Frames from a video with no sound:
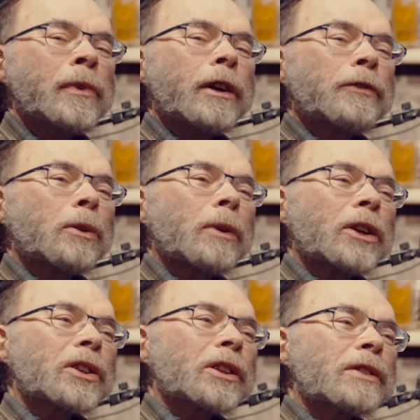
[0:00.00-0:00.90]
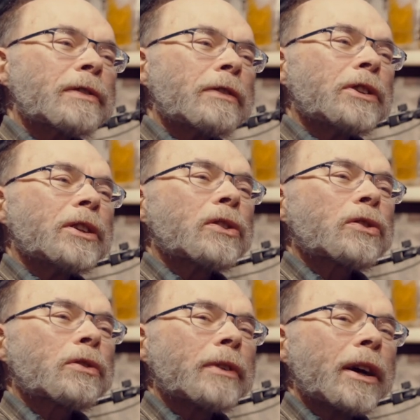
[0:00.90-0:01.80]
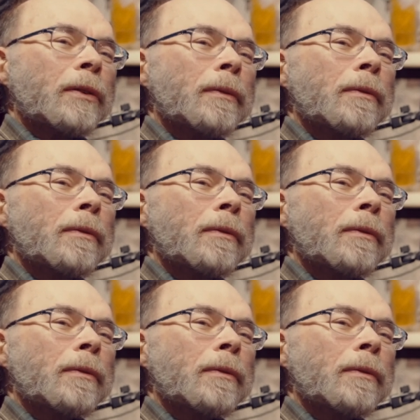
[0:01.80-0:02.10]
if you're watching this 50 years from now.